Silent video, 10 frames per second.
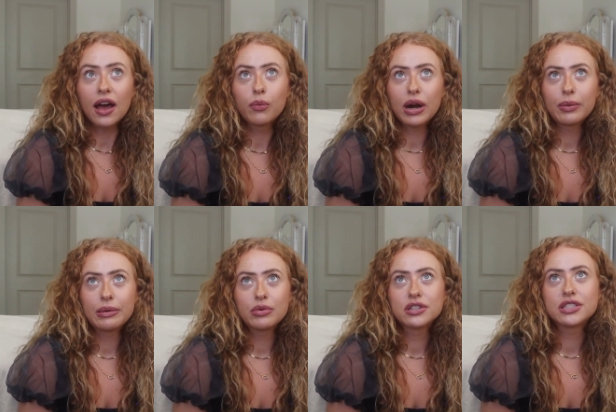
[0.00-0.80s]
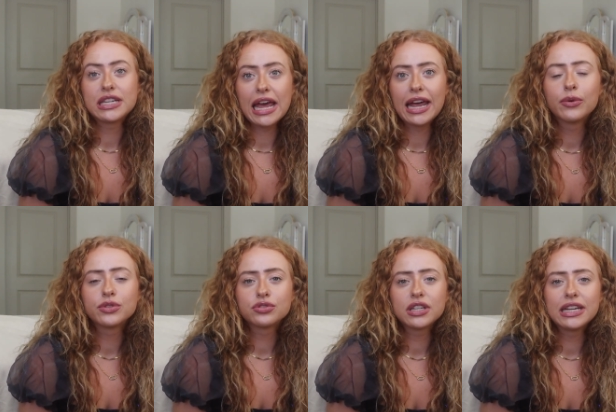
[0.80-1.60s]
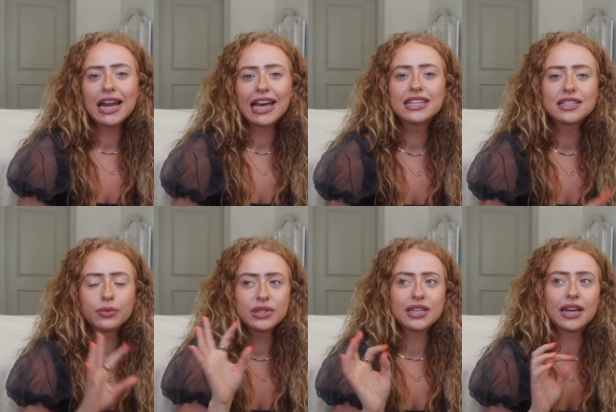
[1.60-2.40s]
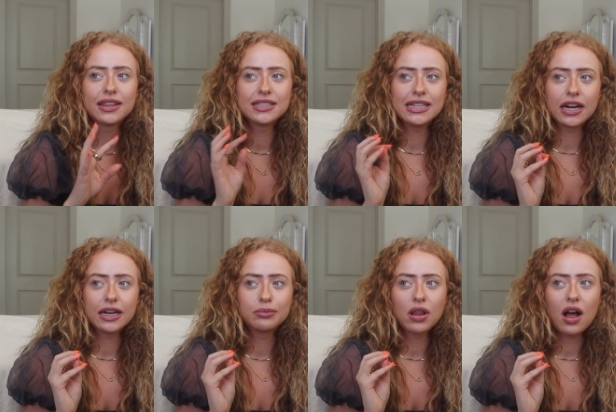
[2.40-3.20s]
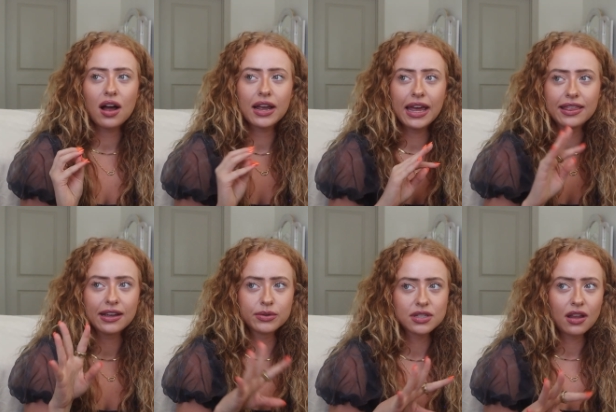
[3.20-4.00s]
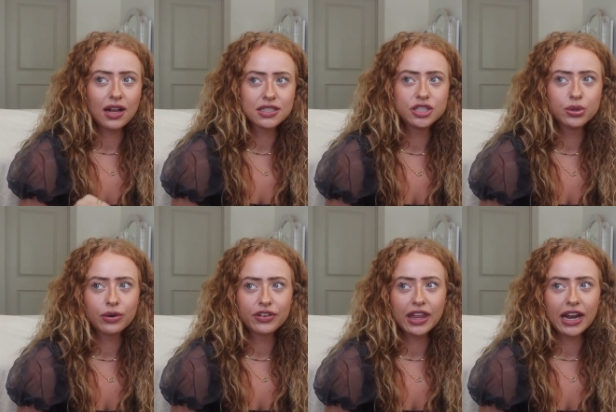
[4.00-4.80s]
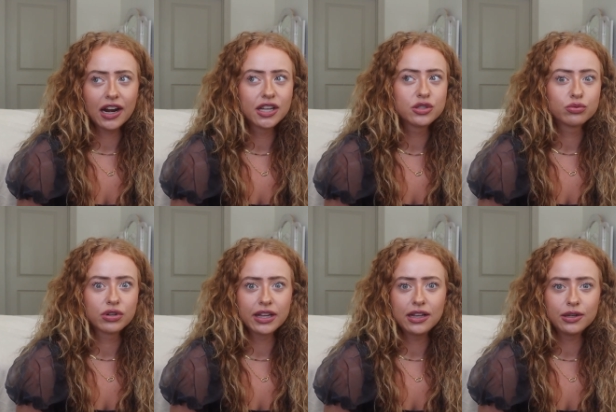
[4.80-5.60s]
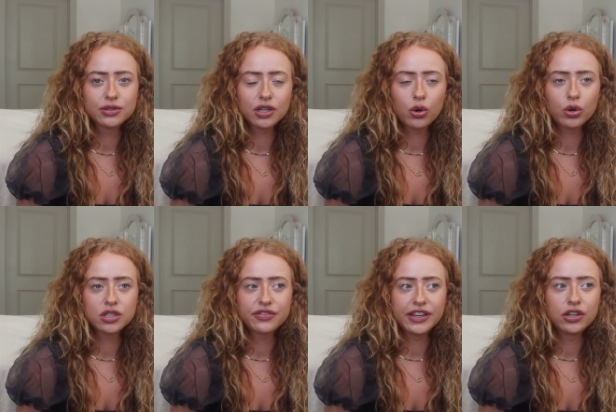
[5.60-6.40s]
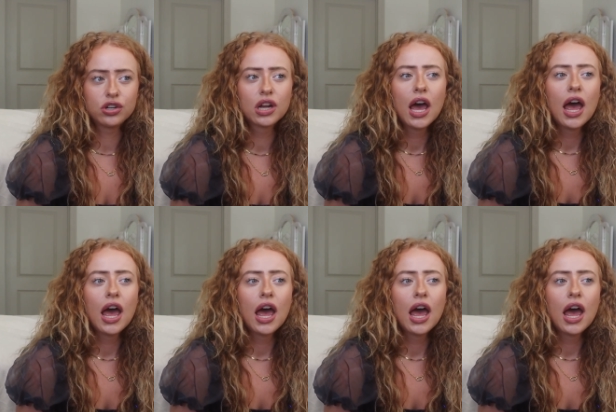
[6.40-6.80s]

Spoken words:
Where we were staying was really nice. We stayed in the dairy block and there was a lot to do over there. It's really close to Coors Field.